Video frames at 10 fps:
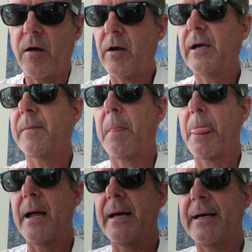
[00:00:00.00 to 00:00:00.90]
clock.
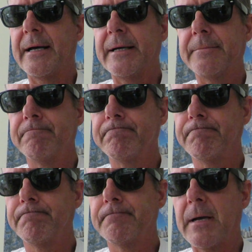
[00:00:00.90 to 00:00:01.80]

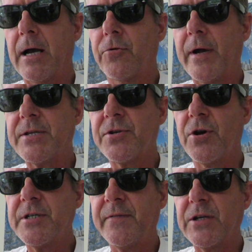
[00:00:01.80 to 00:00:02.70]
A great
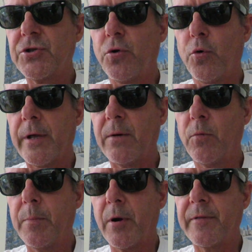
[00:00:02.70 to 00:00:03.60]
scientific toy
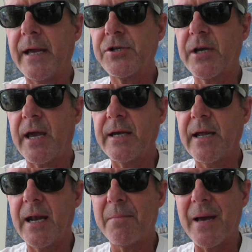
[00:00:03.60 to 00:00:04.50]
that will both
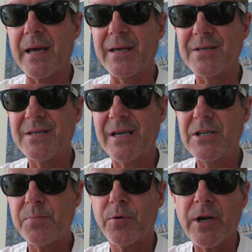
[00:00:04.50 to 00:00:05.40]
educate and amaze.
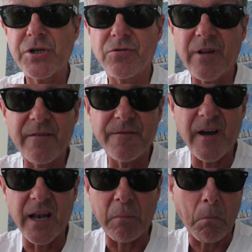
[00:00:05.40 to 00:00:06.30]
Inspirational and
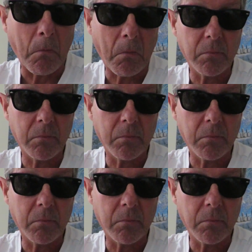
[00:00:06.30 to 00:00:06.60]
fun.